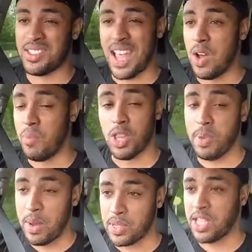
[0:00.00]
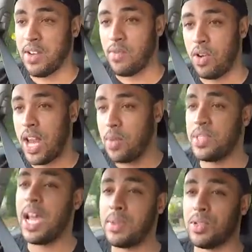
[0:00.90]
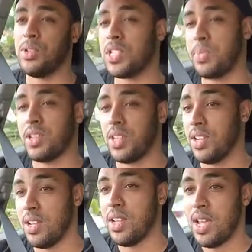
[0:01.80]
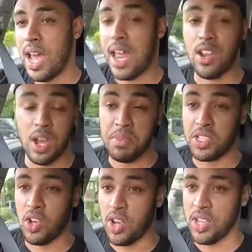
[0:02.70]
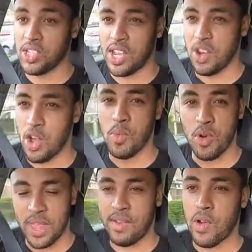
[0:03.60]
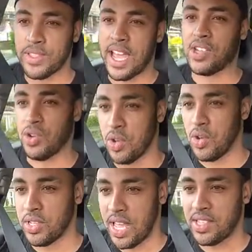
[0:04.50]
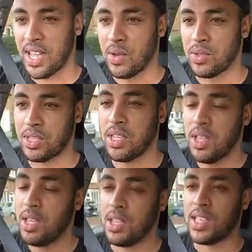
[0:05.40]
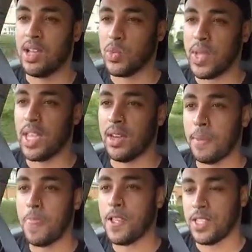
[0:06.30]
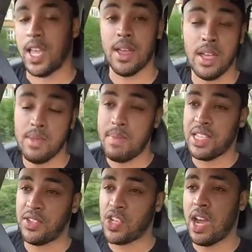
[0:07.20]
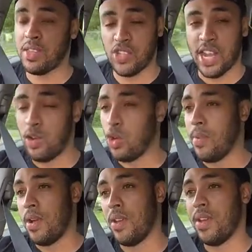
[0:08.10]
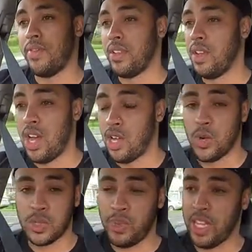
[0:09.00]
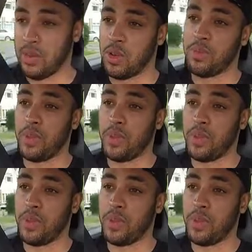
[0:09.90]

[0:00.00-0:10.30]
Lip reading: sound, well, the power steering right now is absolutely spot on, and the tyres, yeah, no more of that rotational noise, it sounds wicked. So yeah, massive shout out to Jail Automotive. I always big him up.